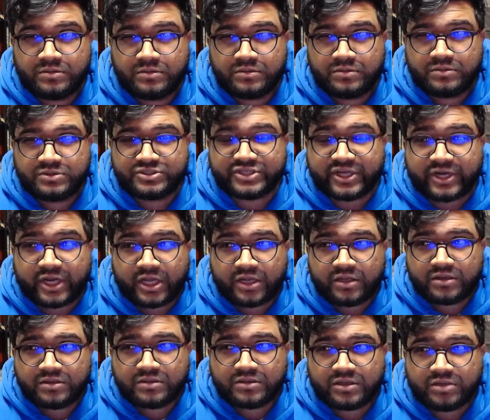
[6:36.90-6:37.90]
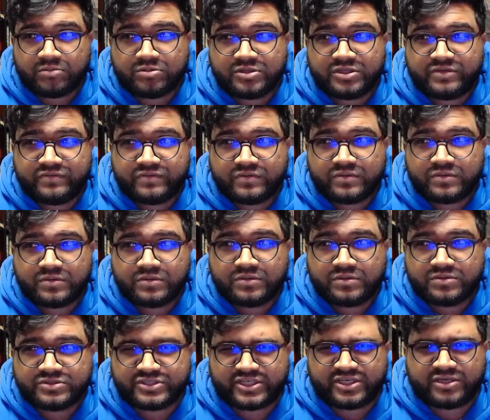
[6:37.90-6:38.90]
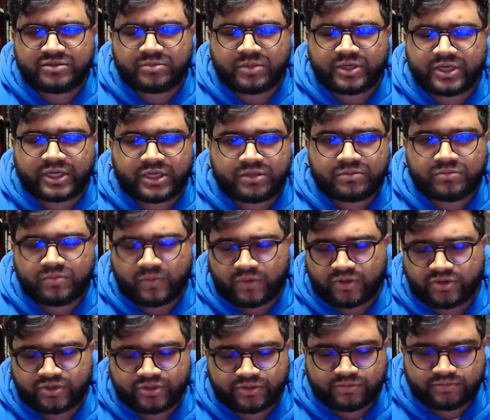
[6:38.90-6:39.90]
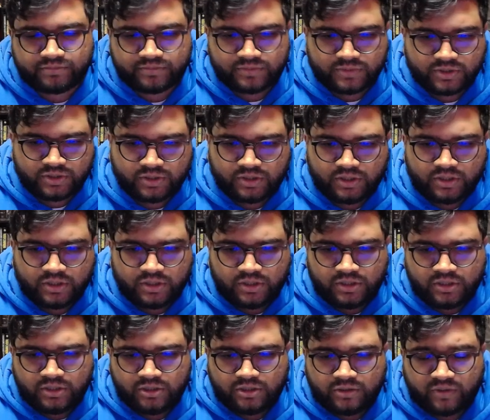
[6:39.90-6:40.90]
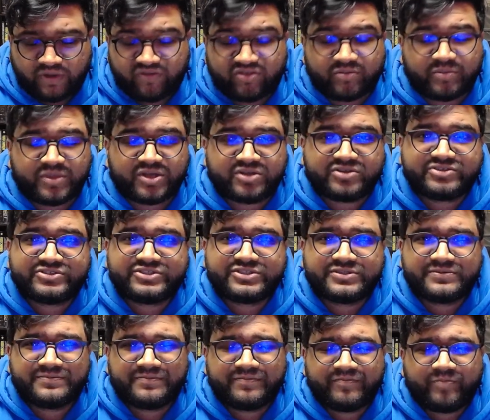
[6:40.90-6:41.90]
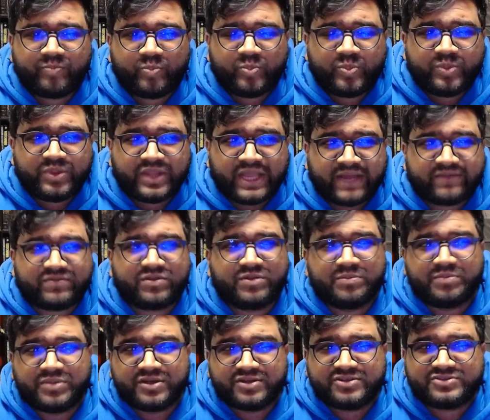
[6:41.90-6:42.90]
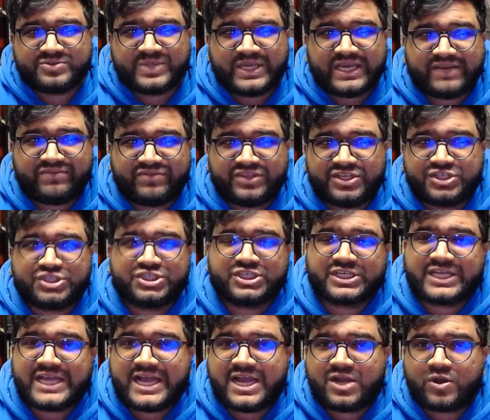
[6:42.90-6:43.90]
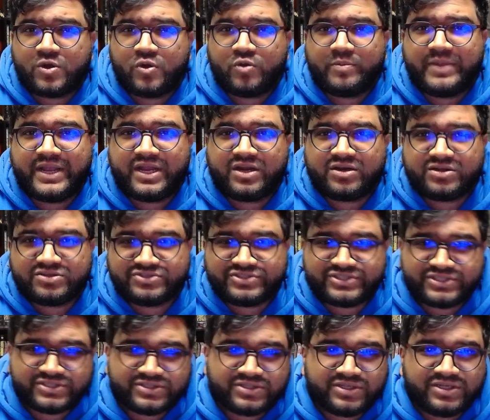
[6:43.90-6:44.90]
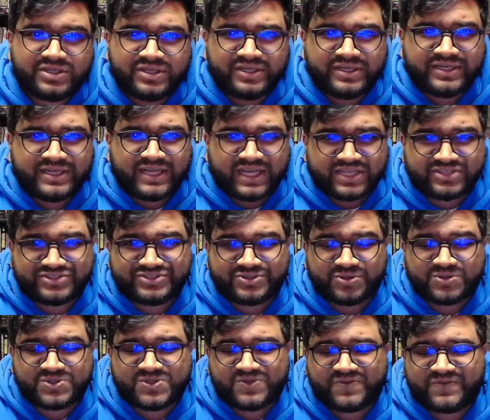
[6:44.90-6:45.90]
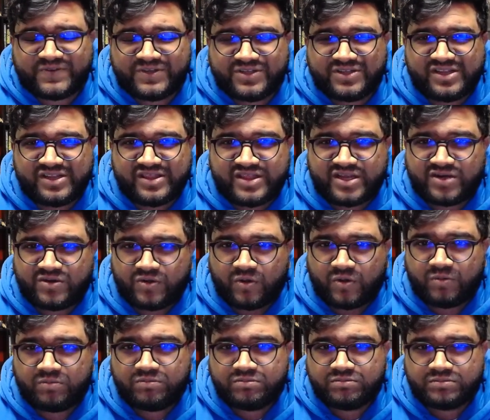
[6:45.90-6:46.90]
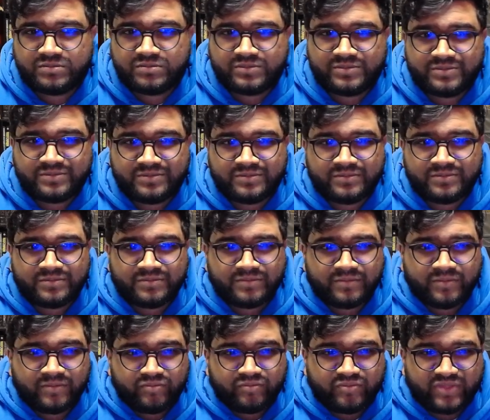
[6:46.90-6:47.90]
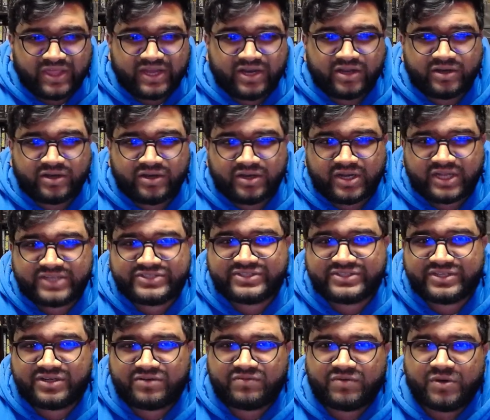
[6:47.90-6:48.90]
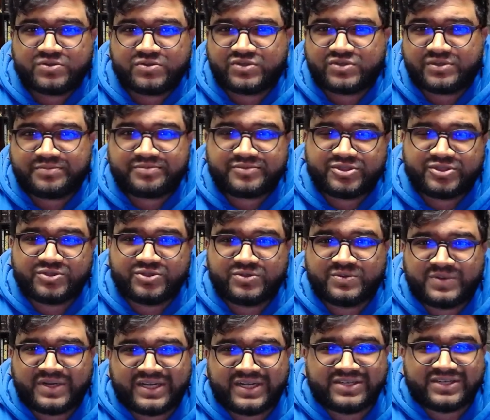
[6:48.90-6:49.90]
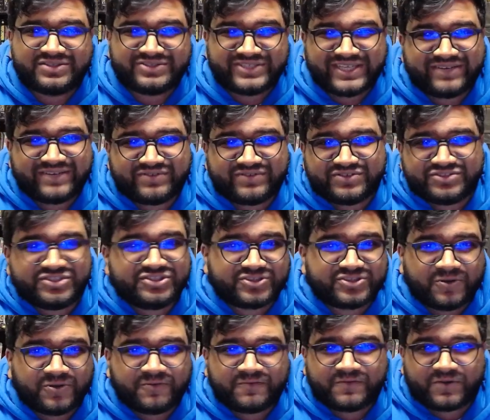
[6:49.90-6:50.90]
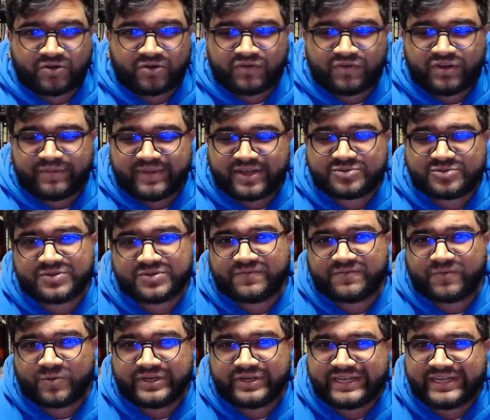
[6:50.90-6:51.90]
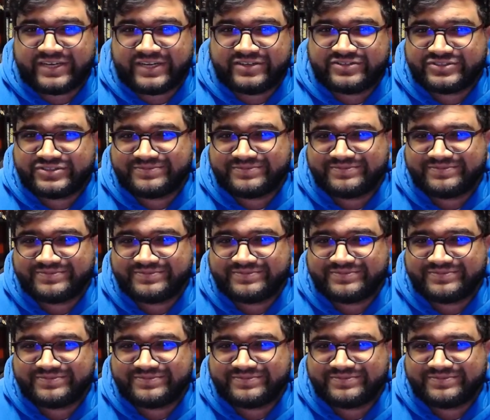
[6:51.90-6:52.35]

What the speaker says: Sunday, I believe. Sunday or Monday, one of the two. We have the Bills. After the Bills, we have the Chicago Bears at Soldier Field in their home. Then a nice little road trip to San Francisco for a rematch with the 49ers.